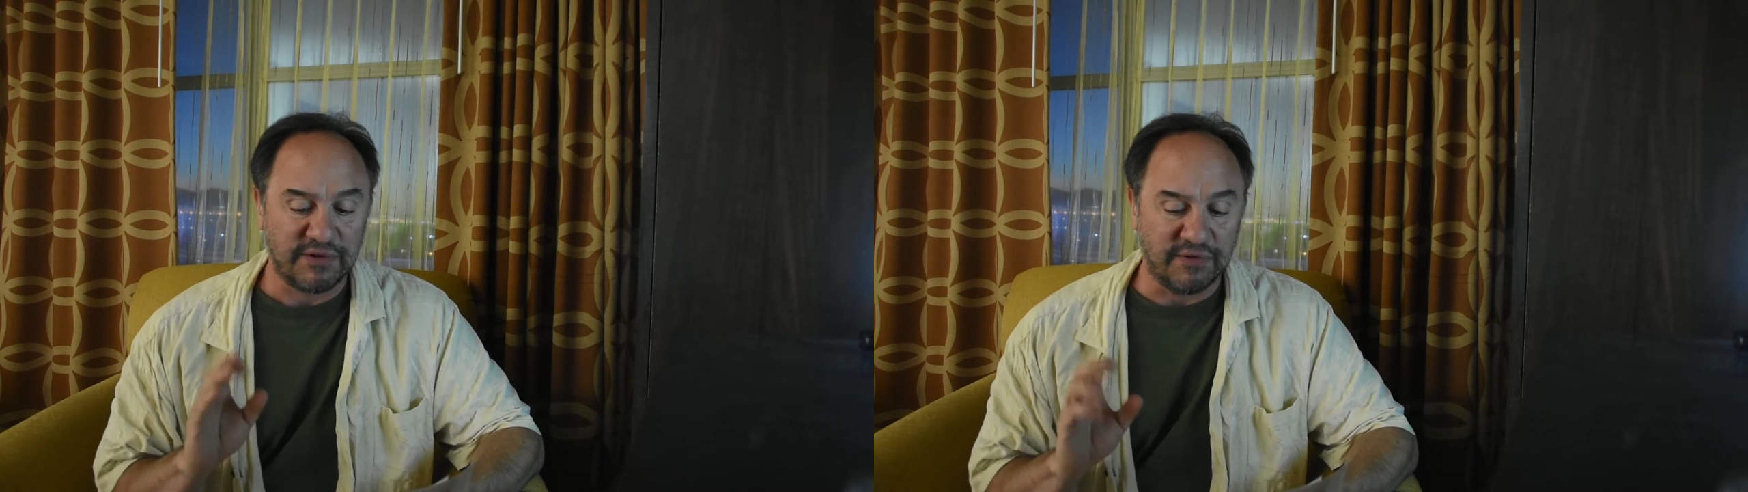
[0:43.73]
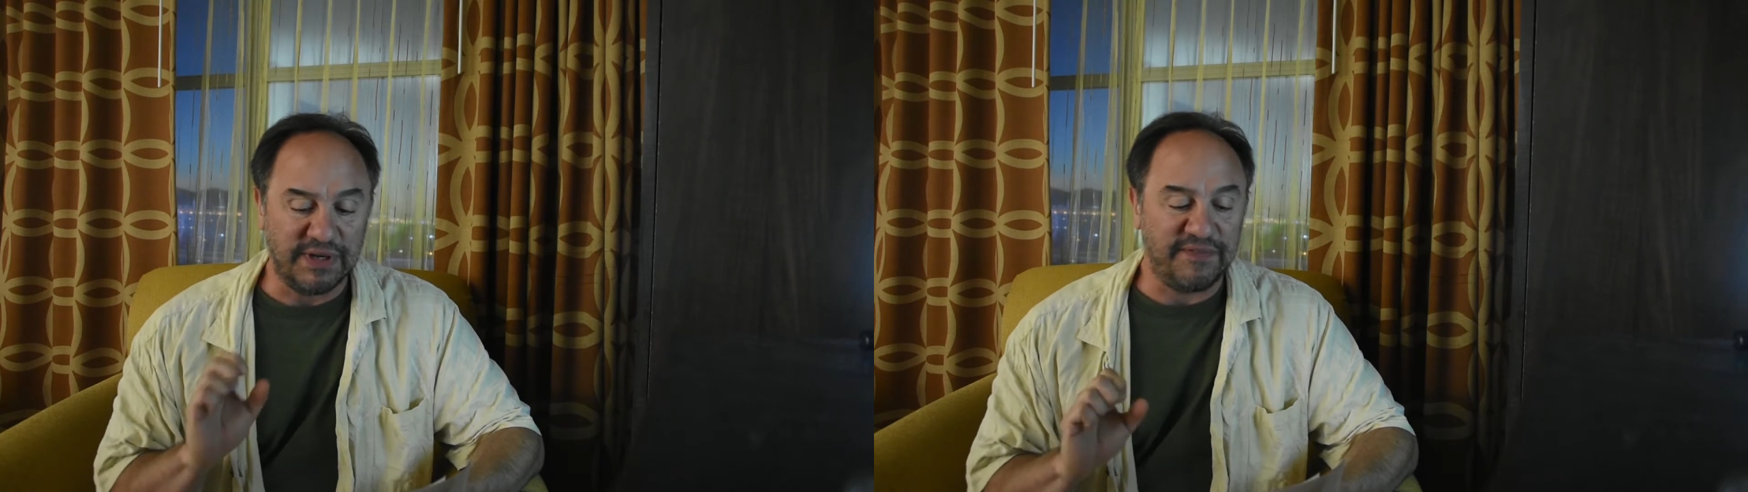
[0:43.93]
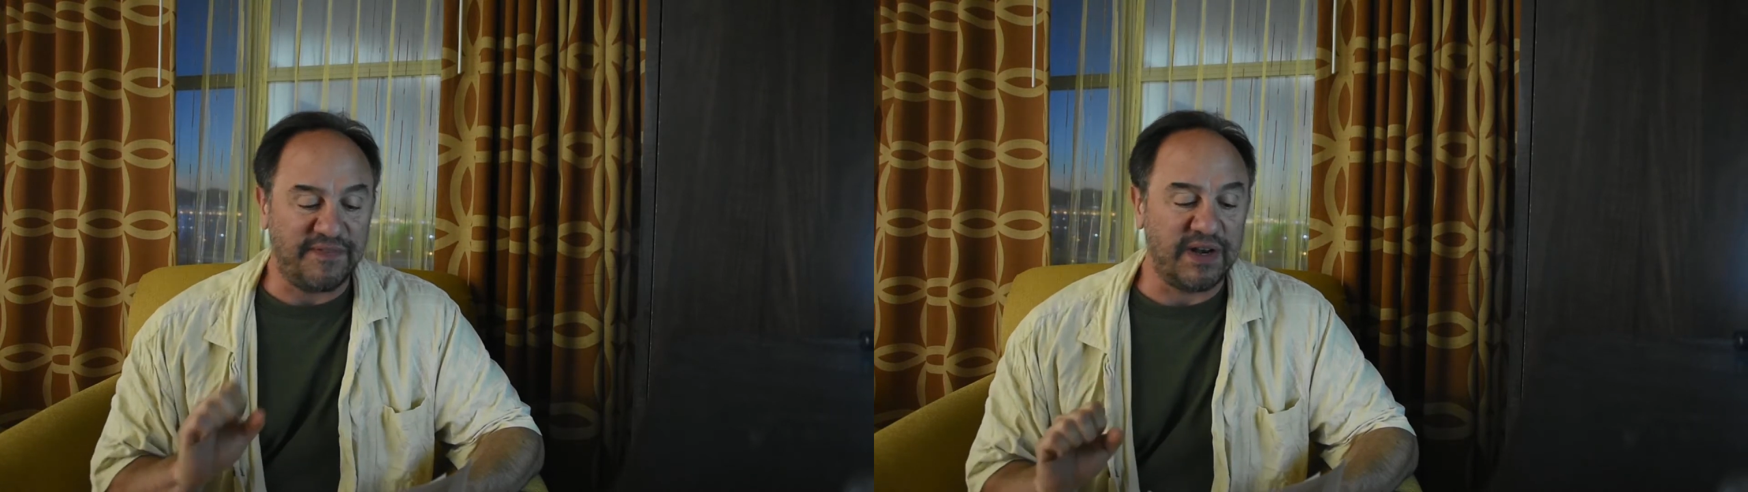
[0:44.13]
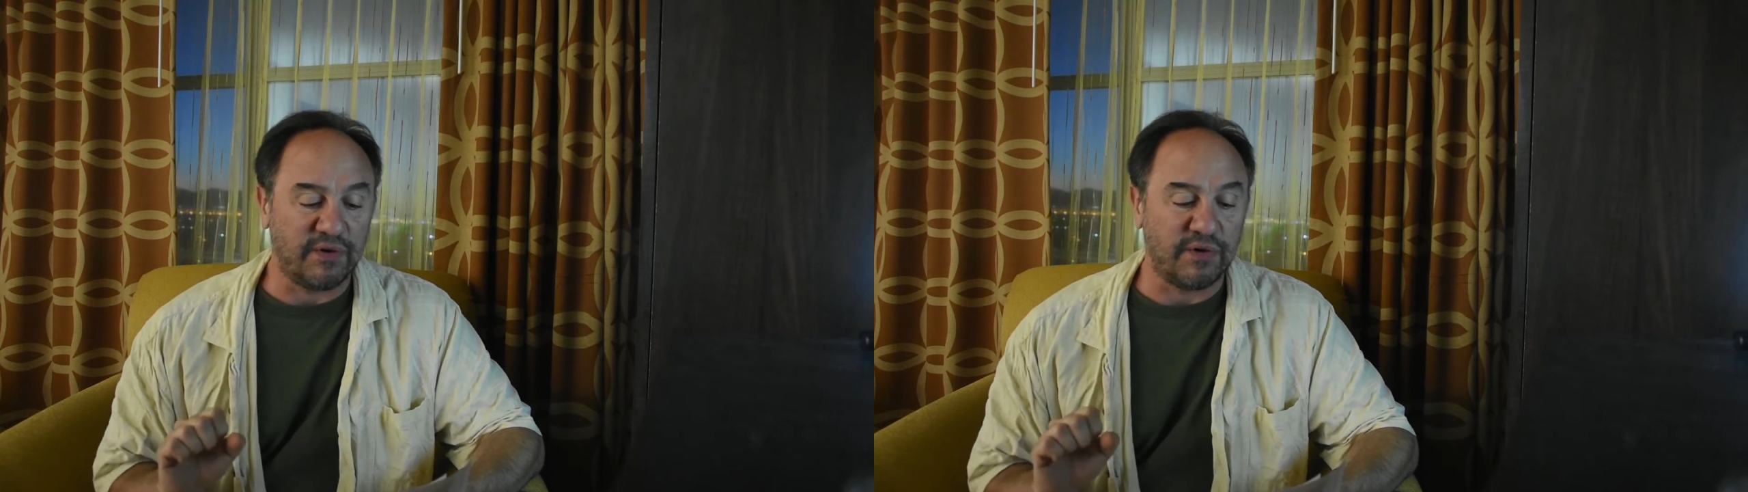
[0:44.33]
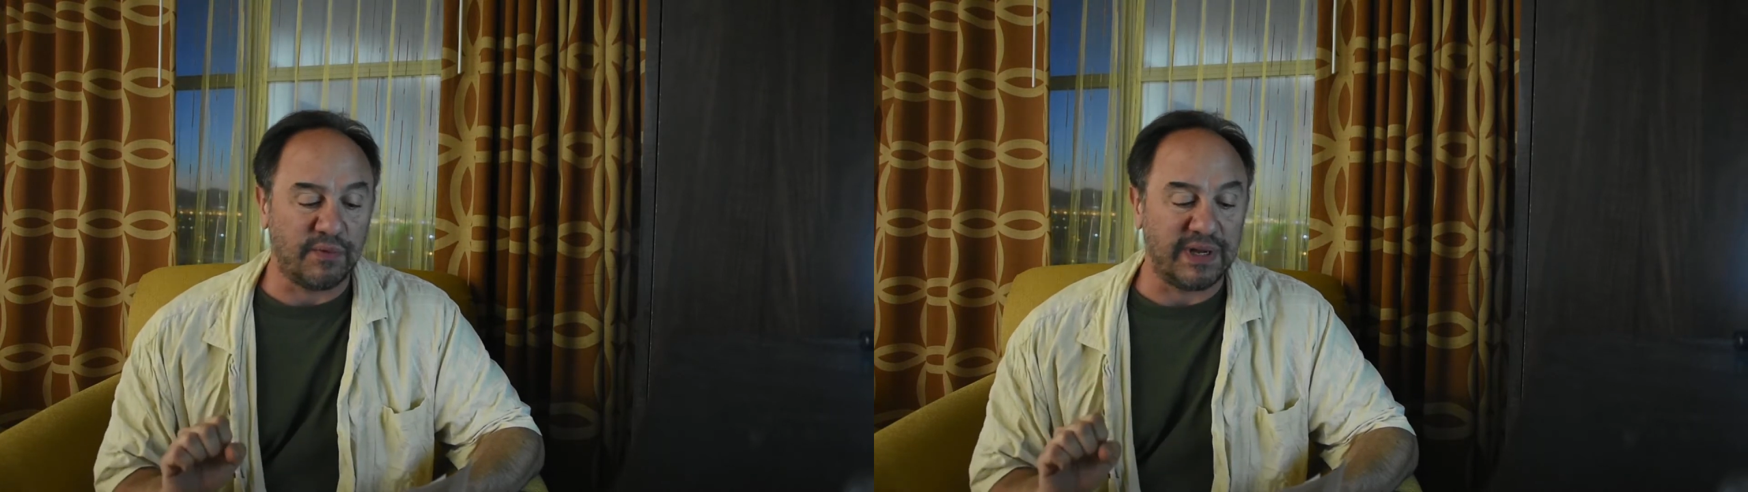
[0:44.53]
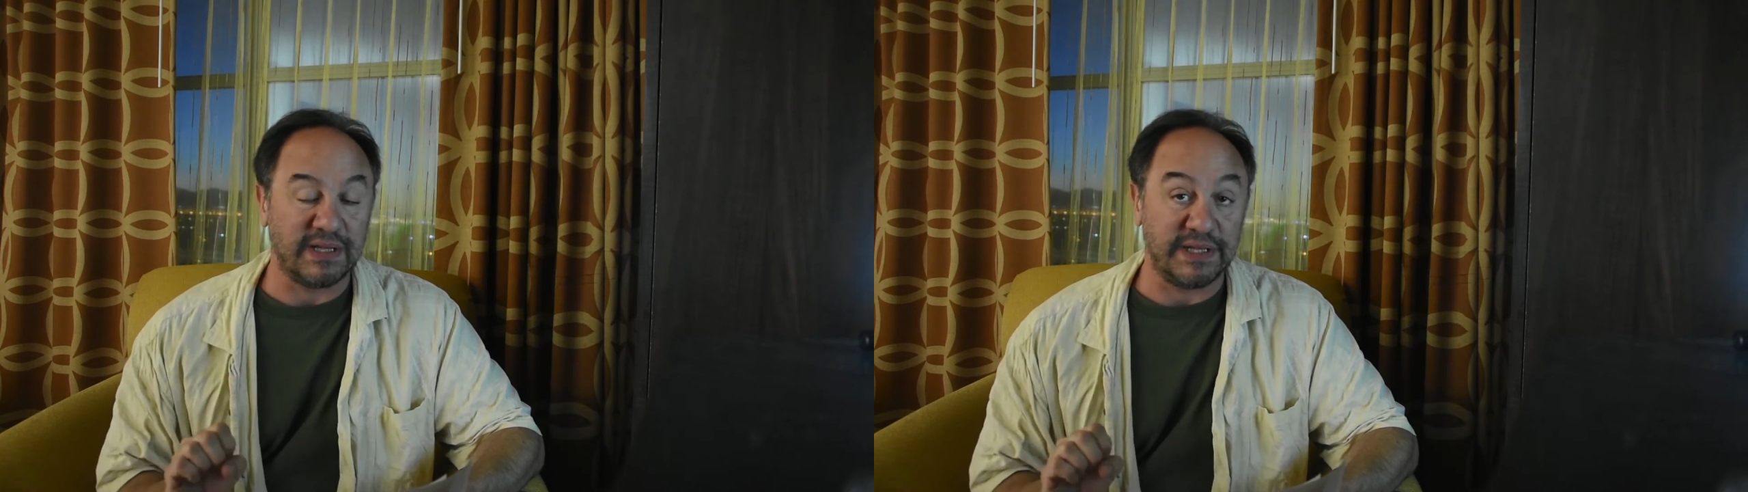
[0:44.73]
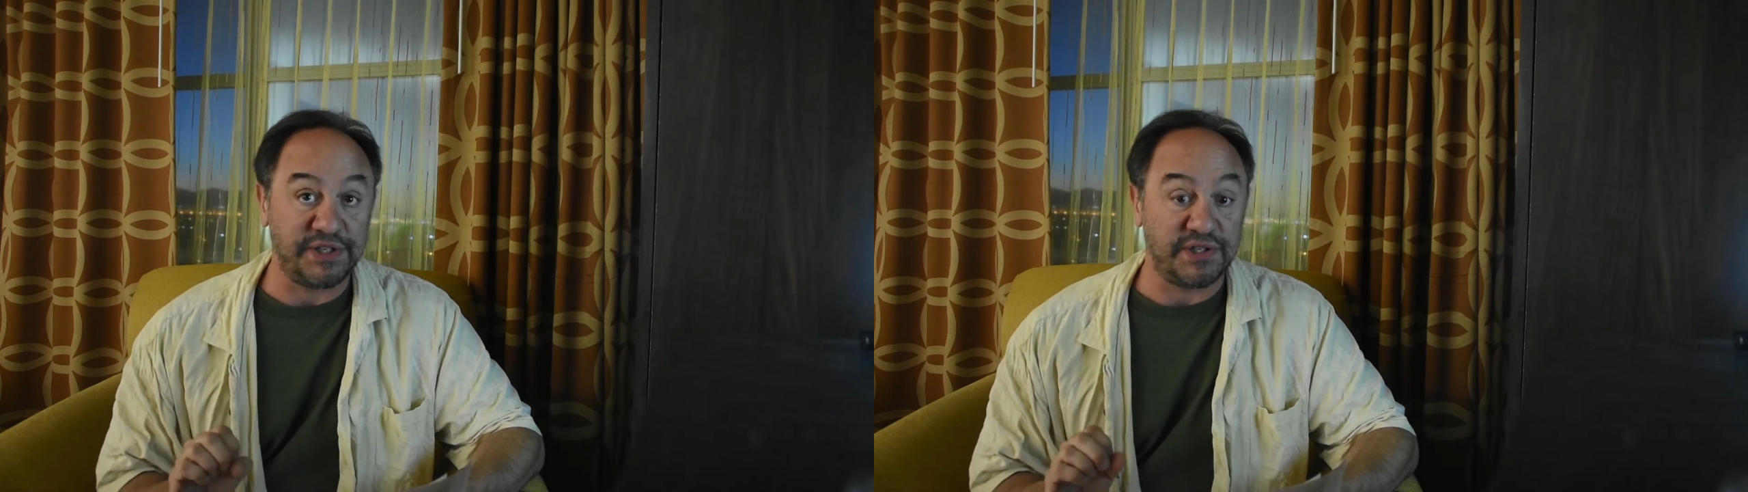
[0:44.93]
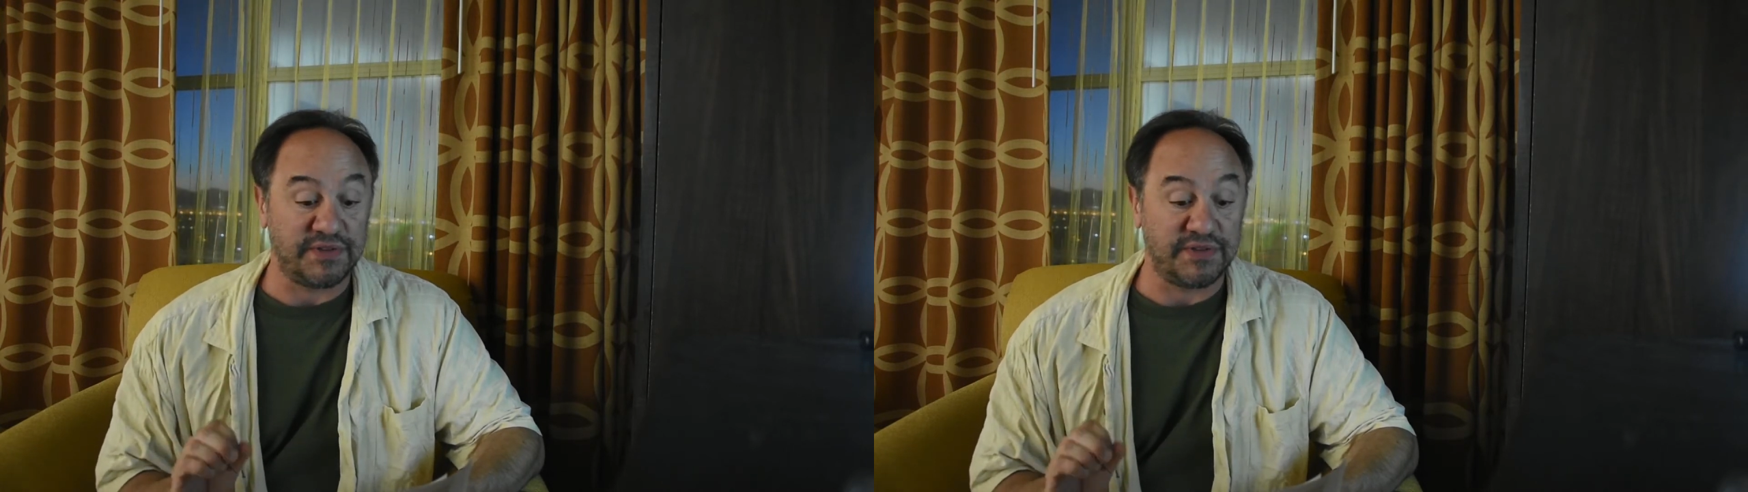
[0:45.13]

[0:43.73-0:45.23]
read federal regulations